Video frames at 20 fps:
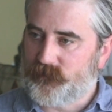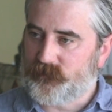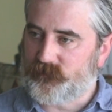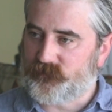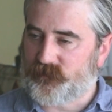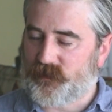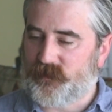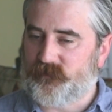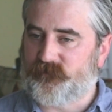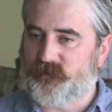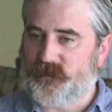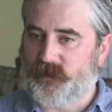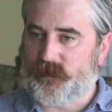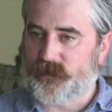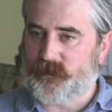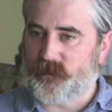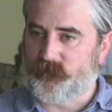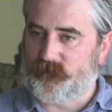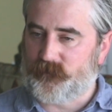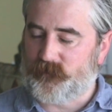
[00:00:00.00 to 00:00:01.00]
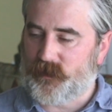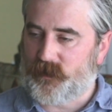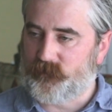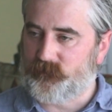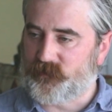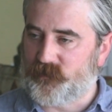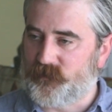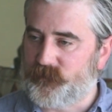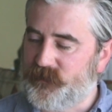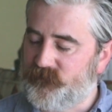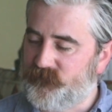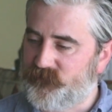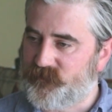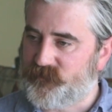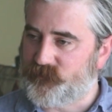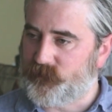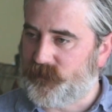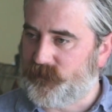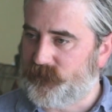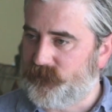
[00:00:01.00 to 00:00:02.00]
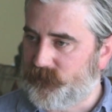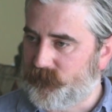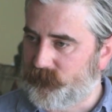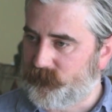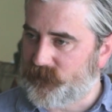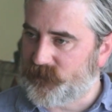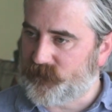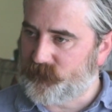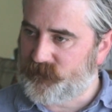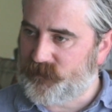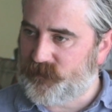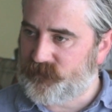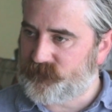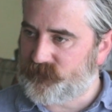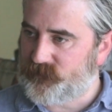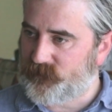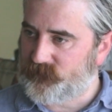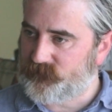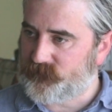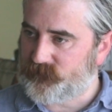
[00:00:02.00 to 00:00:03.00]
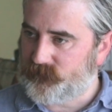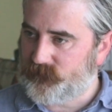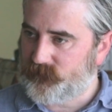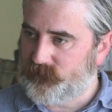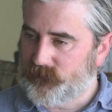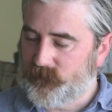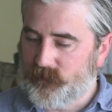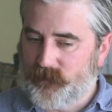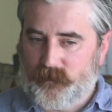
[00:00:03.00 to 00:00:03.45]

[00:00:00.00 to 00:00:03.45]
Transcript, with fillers: because I feel like I'm going to be invisible in the recommendation engine.